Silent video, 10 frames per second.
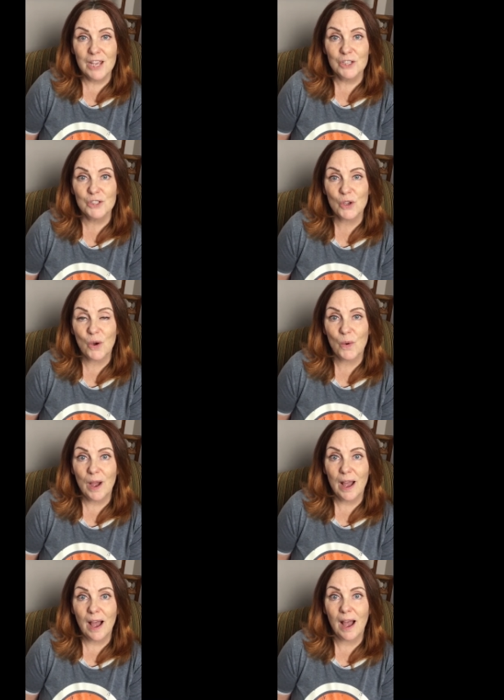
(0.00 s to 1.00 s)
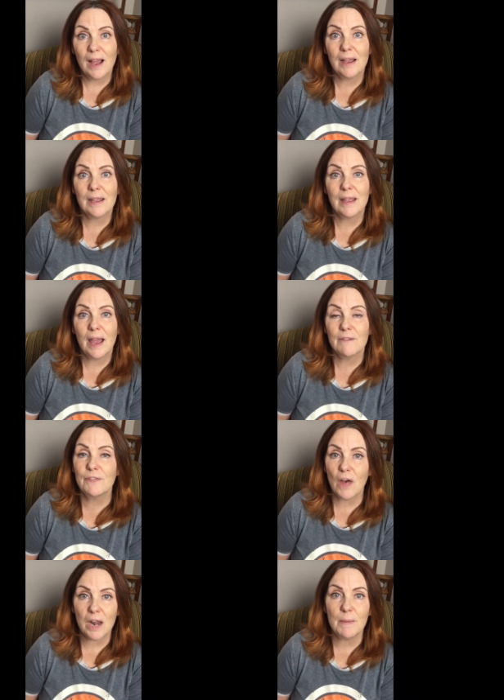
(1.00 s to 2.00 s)
so I have
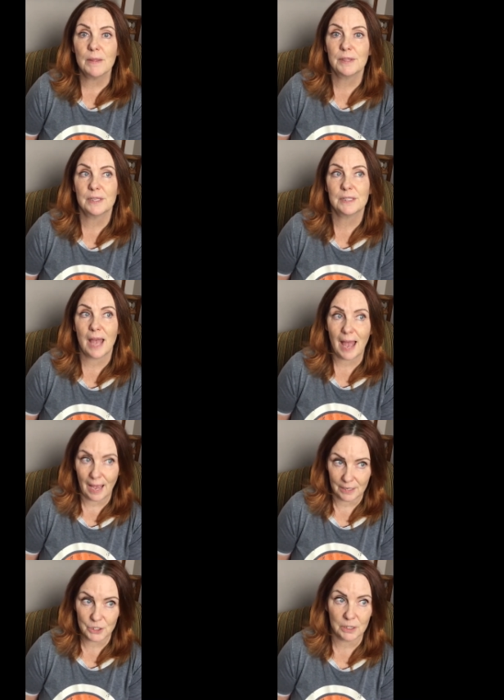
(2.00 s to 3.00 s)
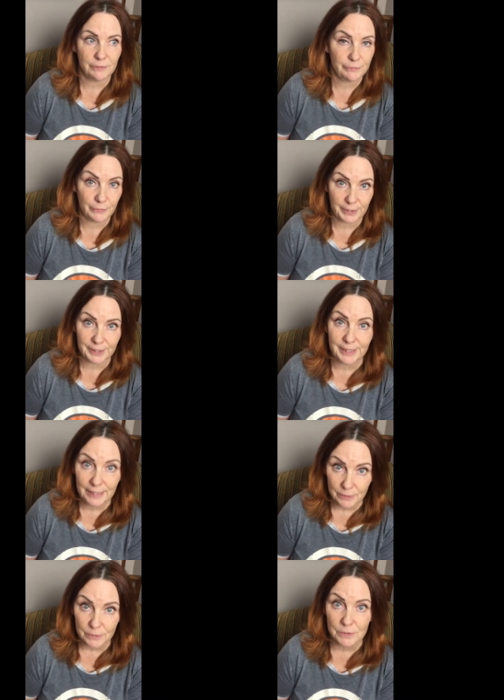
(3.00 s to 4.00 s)
thought about this actually for
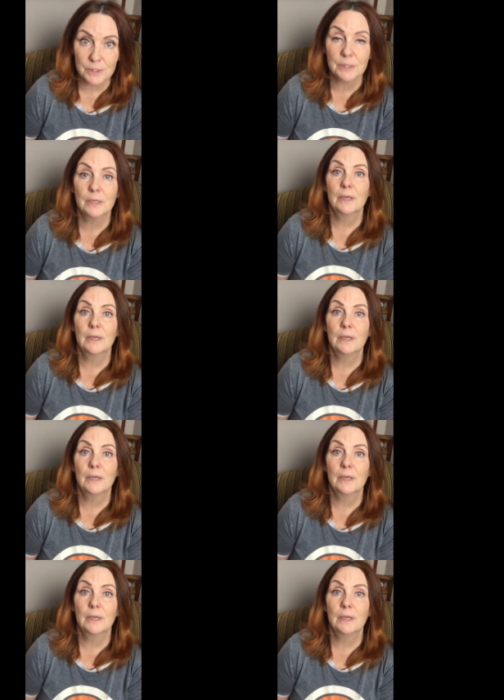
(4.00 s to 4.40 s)
years